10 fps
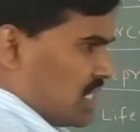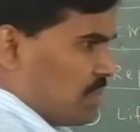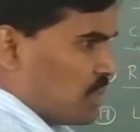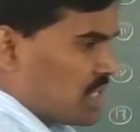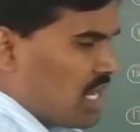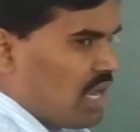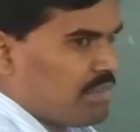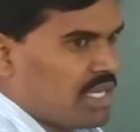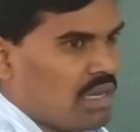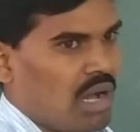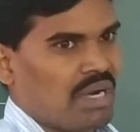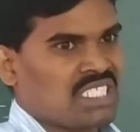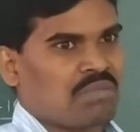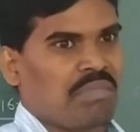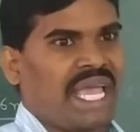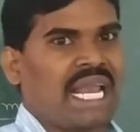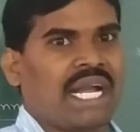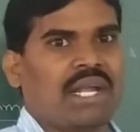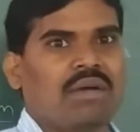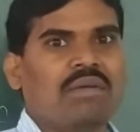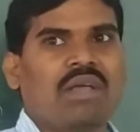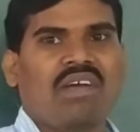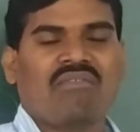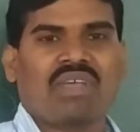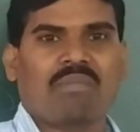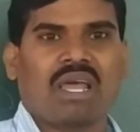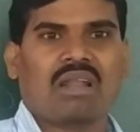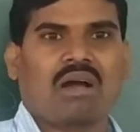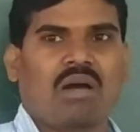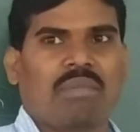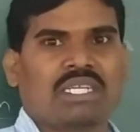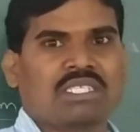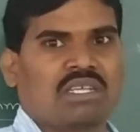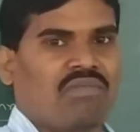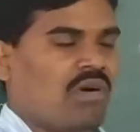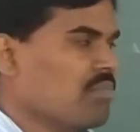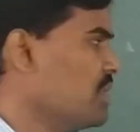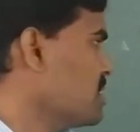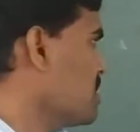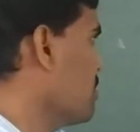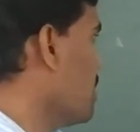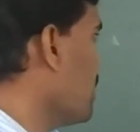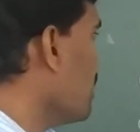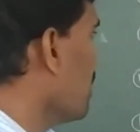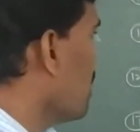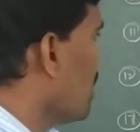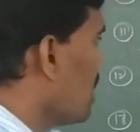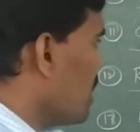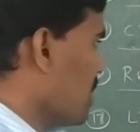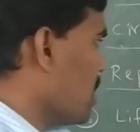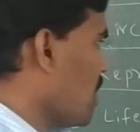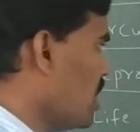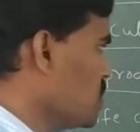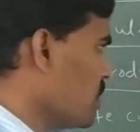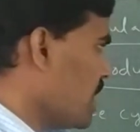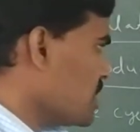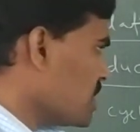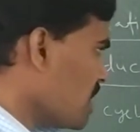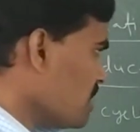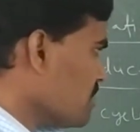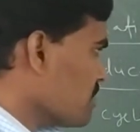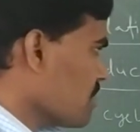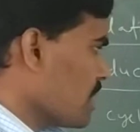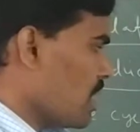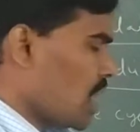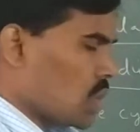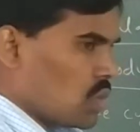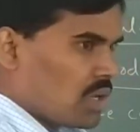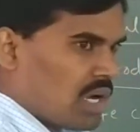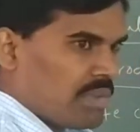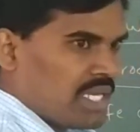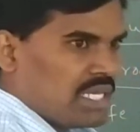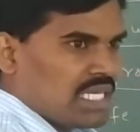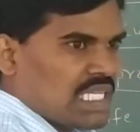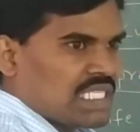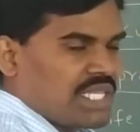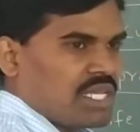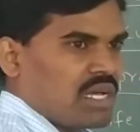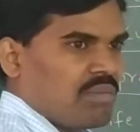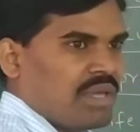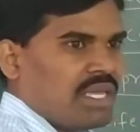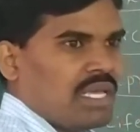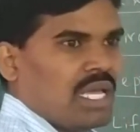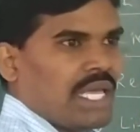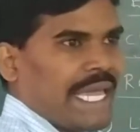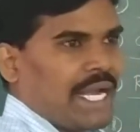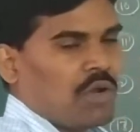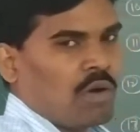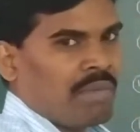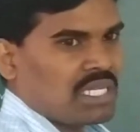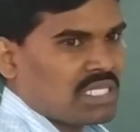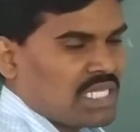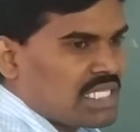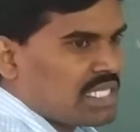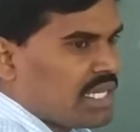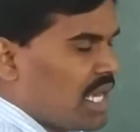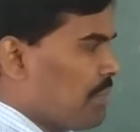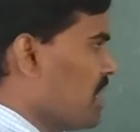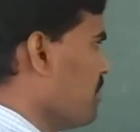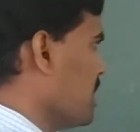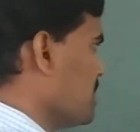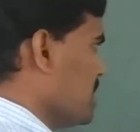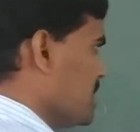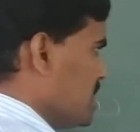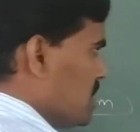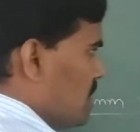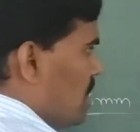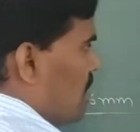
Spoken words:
the fusion of the gametes, male and female gametes, the formation of the conjugation, autogamy, syngamy, endomixis, hemimixis.